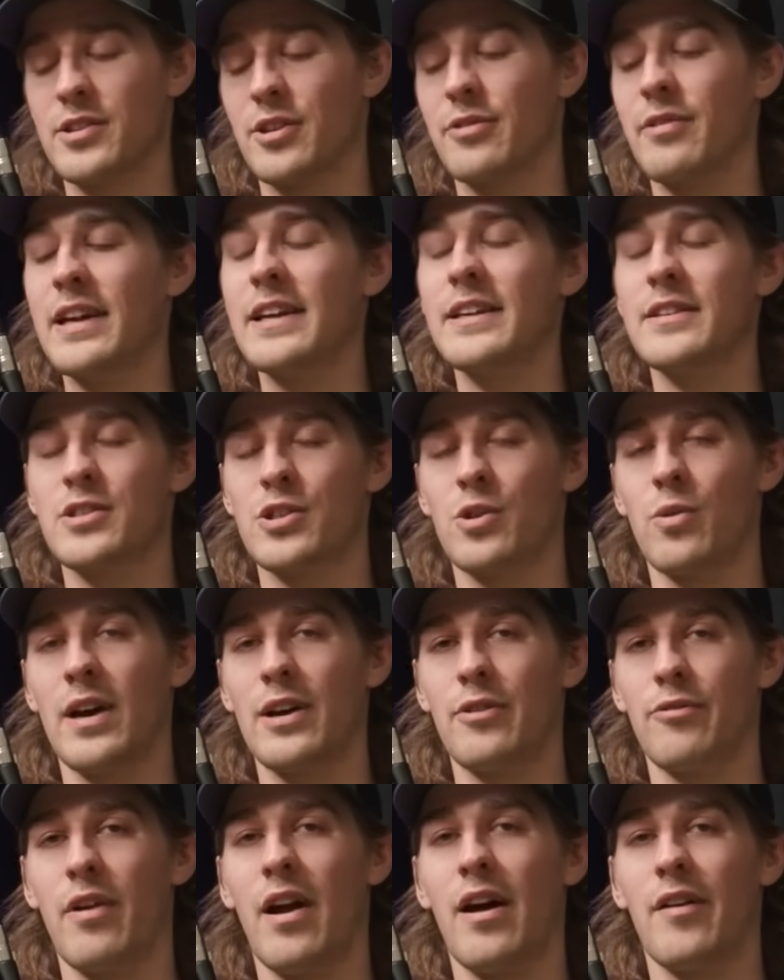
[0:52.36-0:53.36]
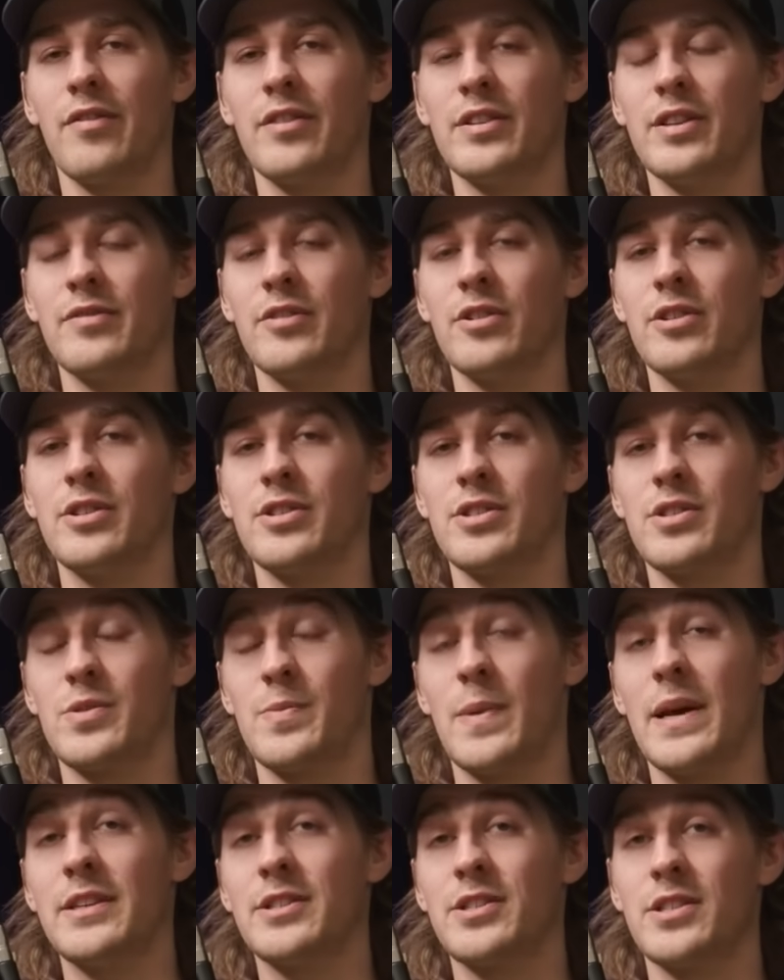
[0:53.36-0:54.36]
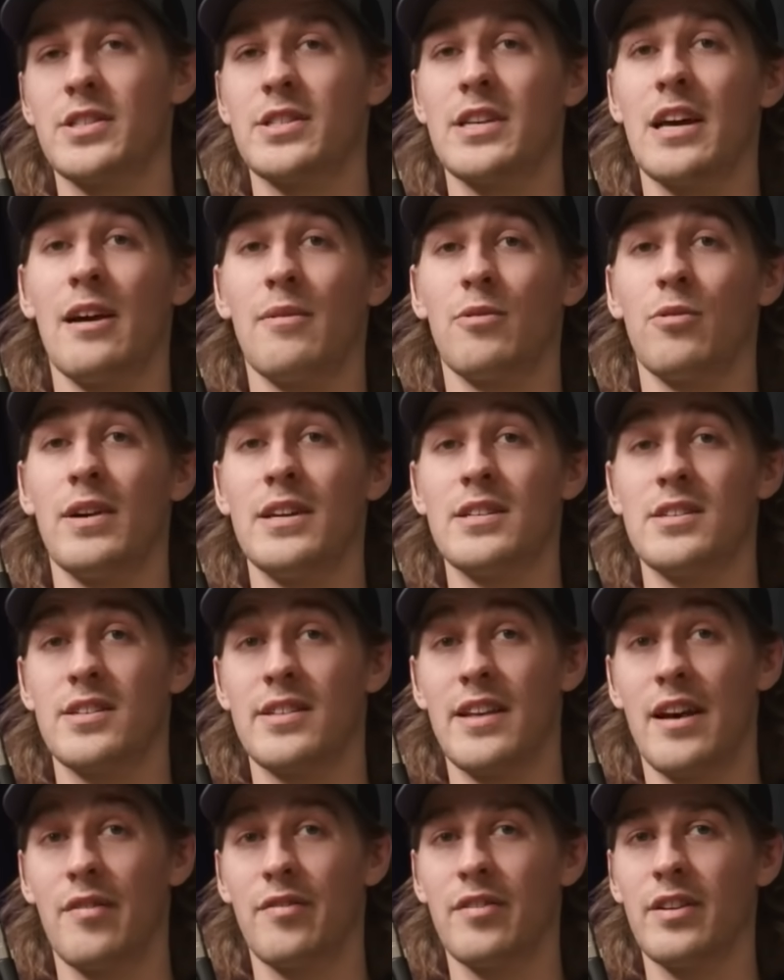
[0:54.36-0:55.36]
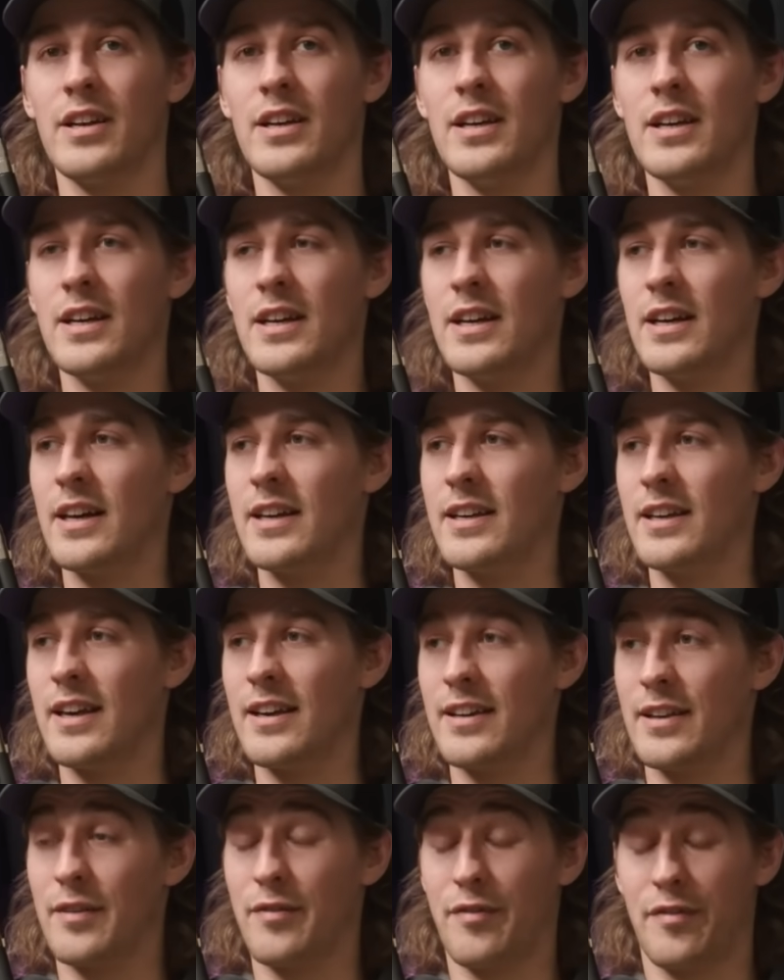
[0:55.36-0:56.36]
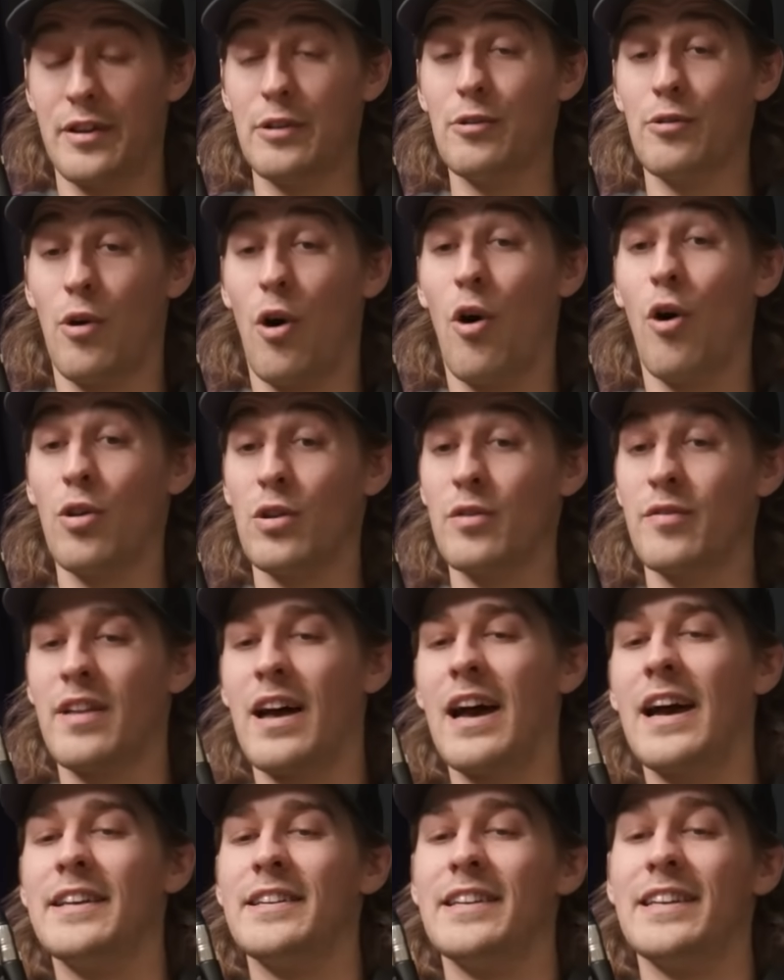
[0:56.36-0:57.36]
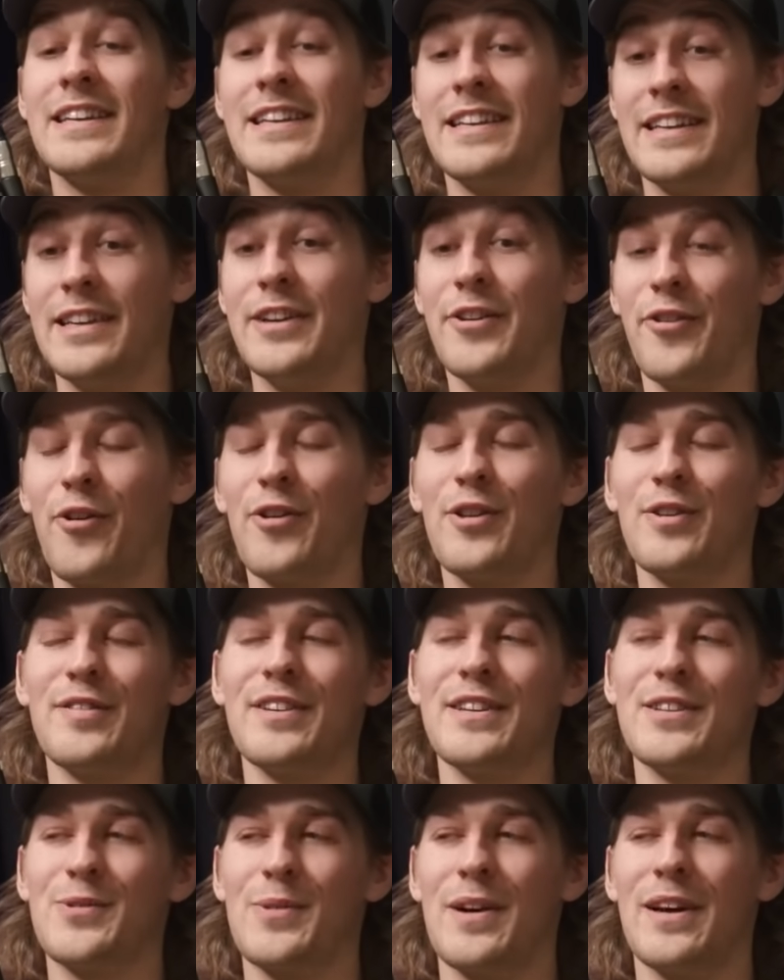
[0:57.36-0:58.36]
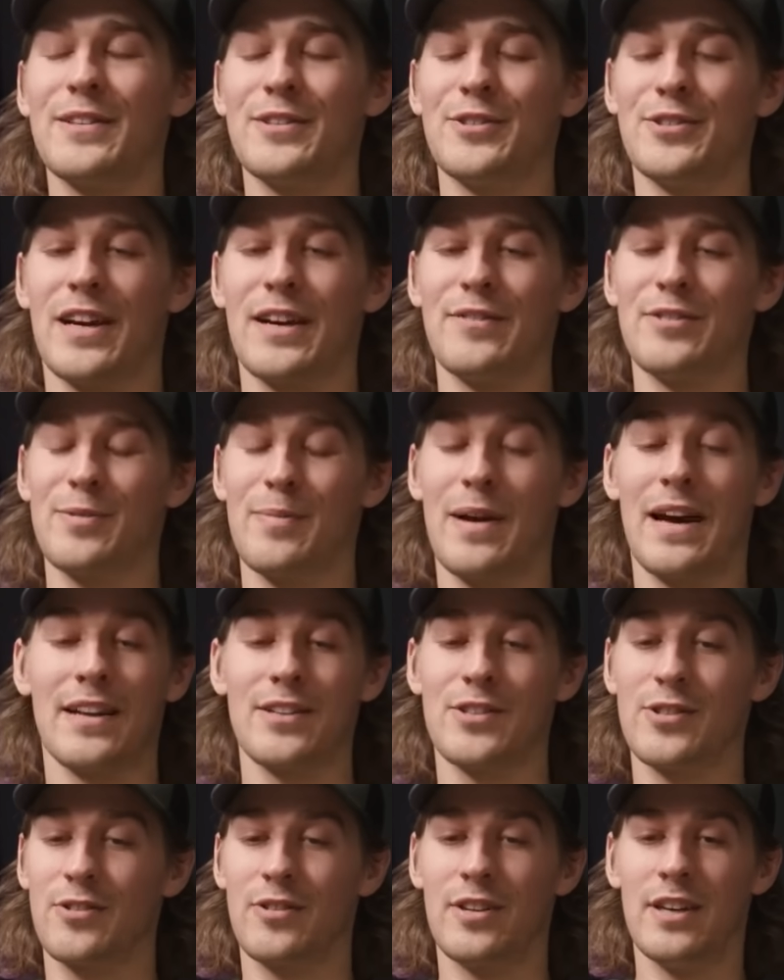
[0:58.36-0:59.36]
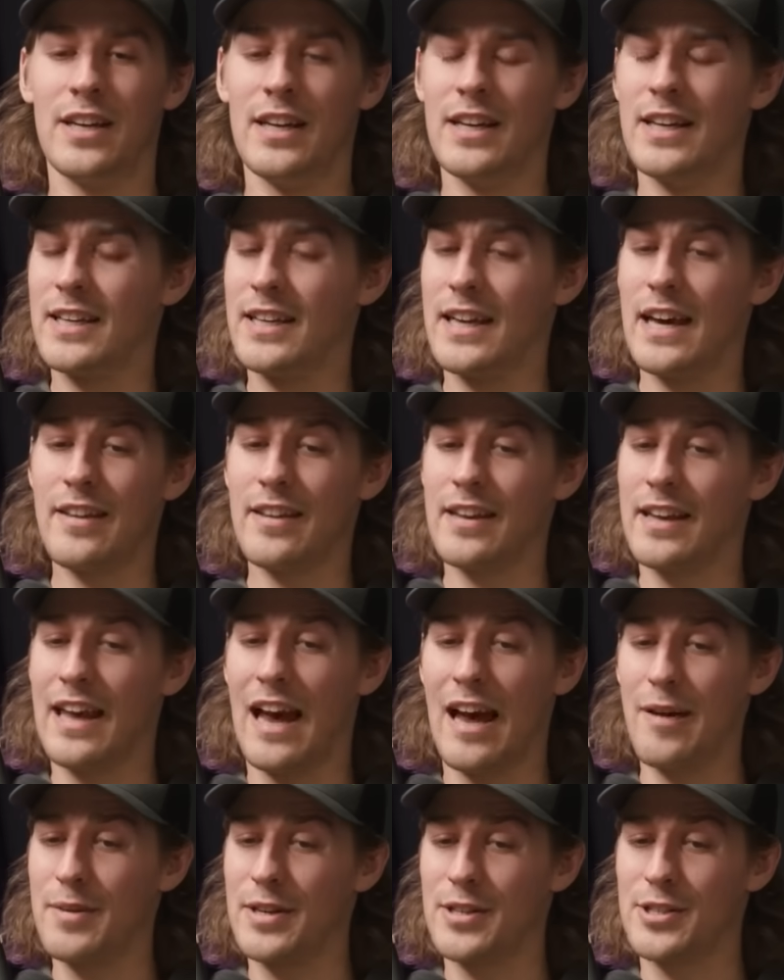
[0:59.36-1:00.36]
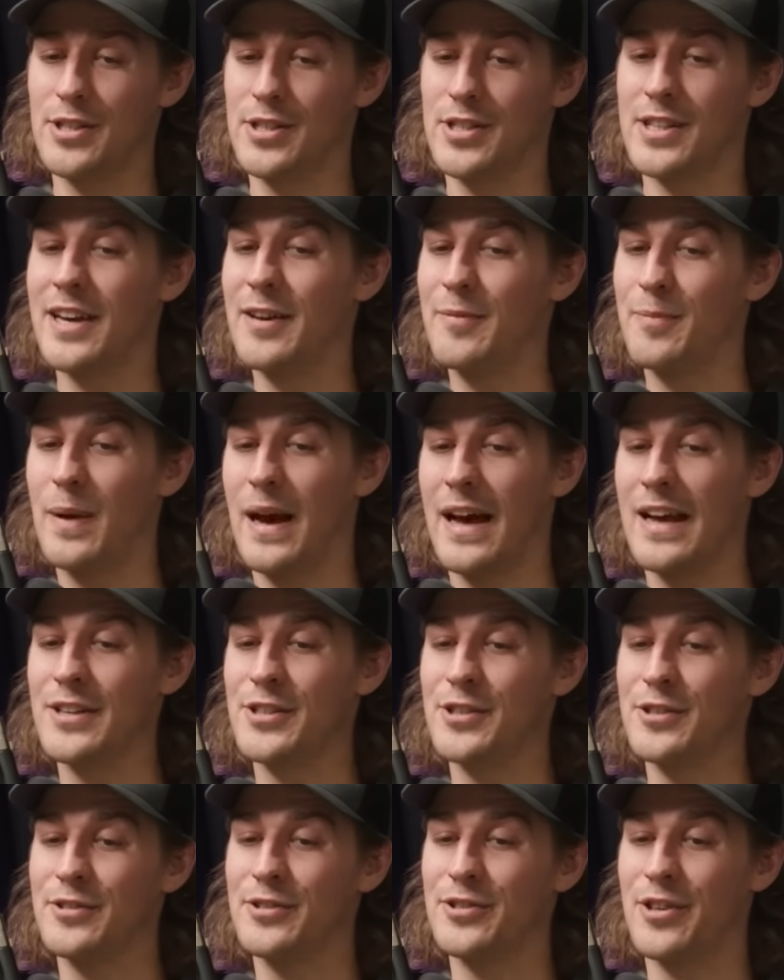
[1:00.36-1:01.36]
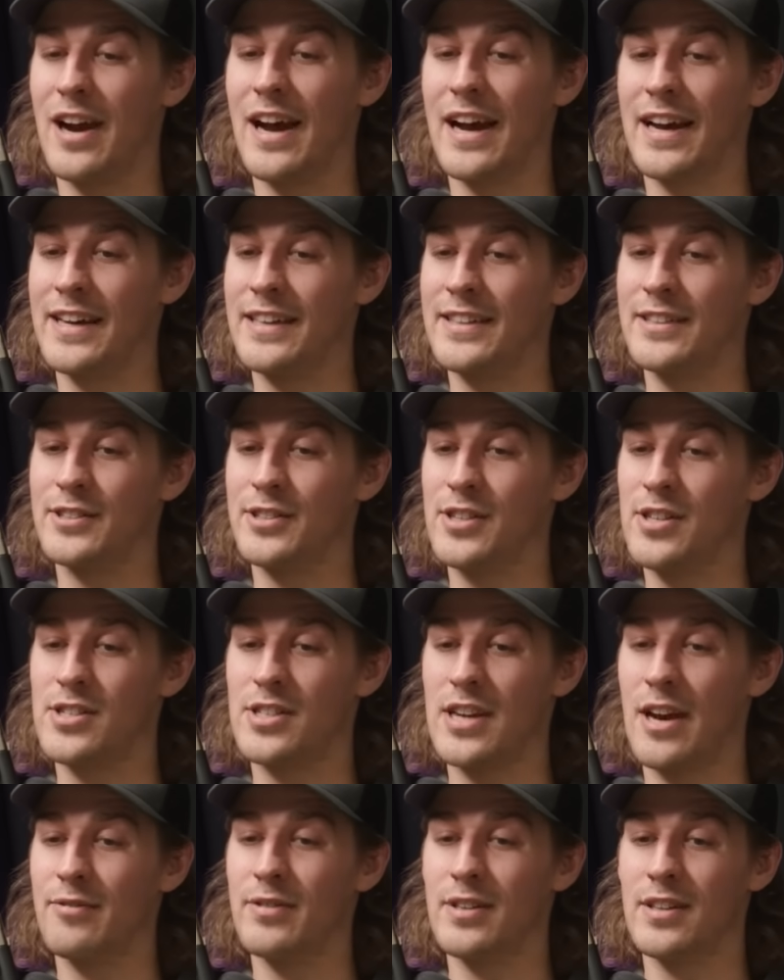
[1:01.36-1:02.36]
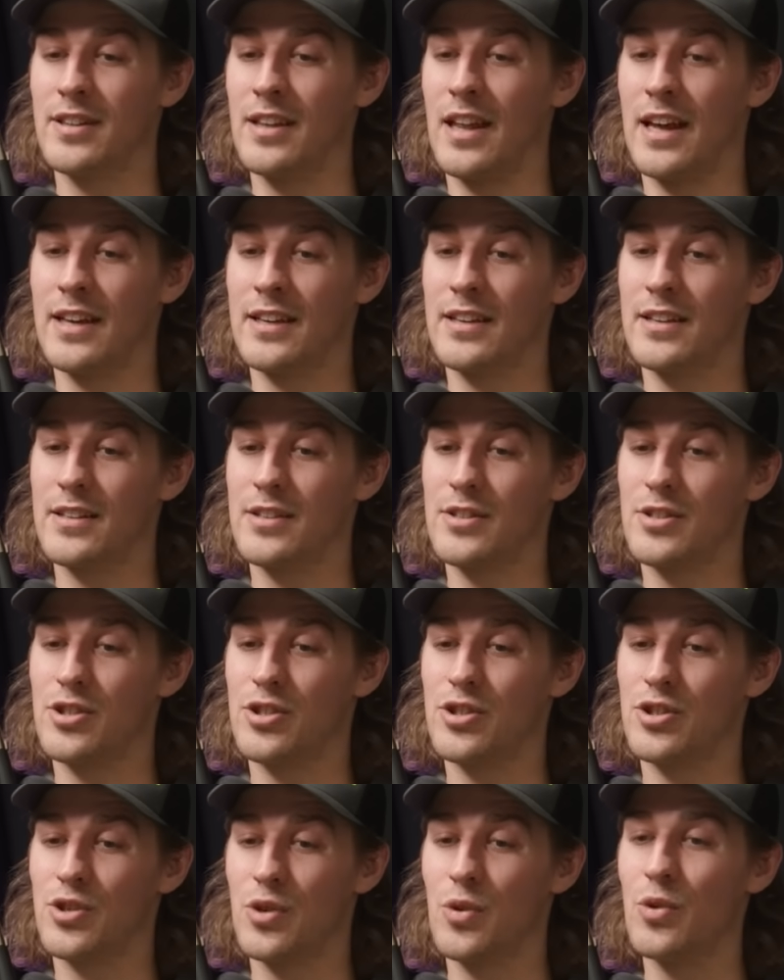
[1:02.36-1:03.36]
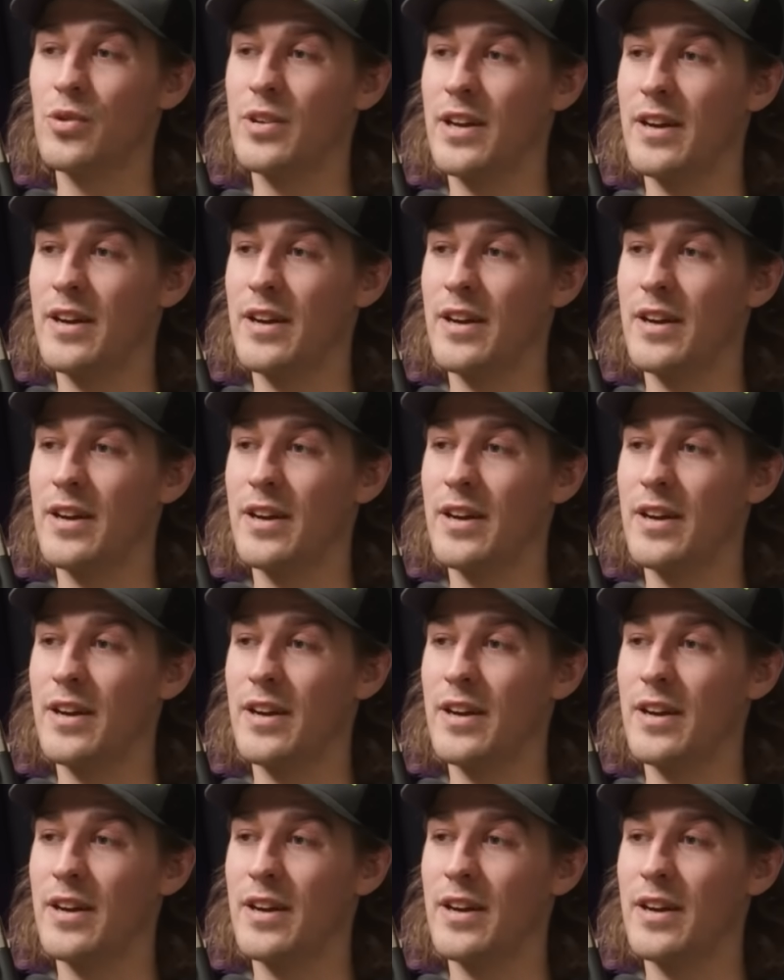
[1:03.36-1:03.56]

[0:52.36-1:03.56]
terrain's quite rough and you've got your suspension set up quite stiff, you feel all of that and you hear all of it as well, and it drives you mad. So yeah, the Gamux just came past you on track and it just sounded like so